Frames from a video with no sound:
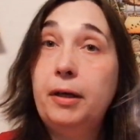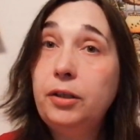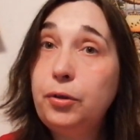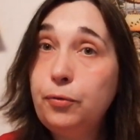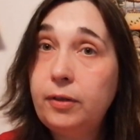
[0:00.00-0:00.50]

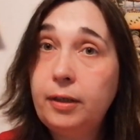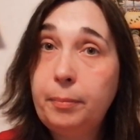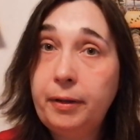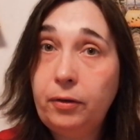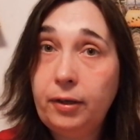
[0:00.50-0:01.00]
not using a
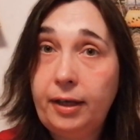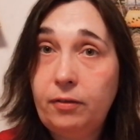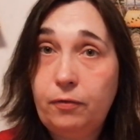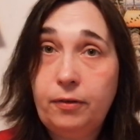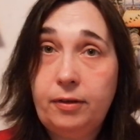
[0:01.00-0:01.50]

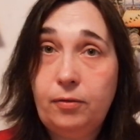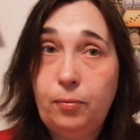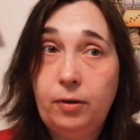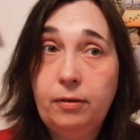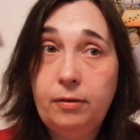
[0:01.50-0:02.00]
pillowcase for this
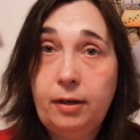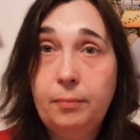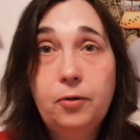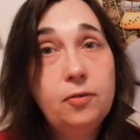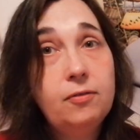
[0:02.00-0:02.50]
one
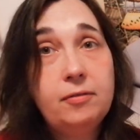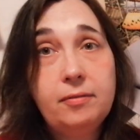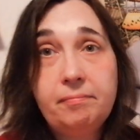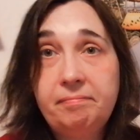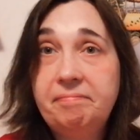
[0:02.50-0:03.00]
I'm
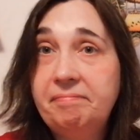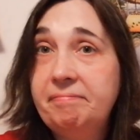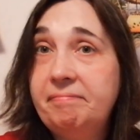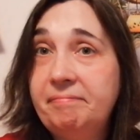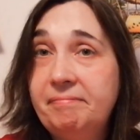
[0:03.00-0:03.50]
just
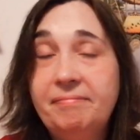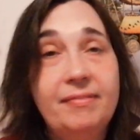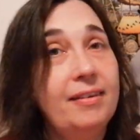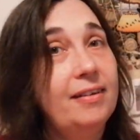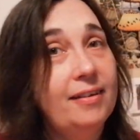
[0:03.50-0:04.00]

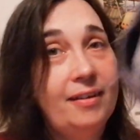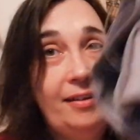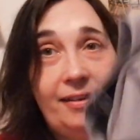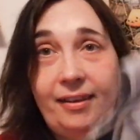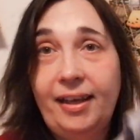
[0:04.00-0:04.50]

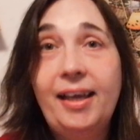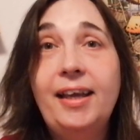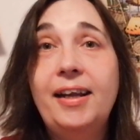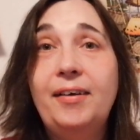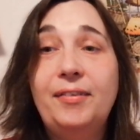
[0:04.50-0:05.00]

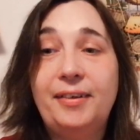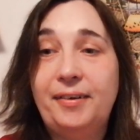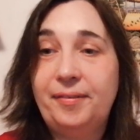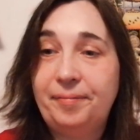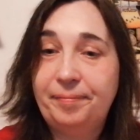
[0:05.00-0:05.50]
laying it out
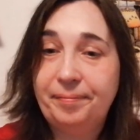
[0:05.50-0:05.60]
there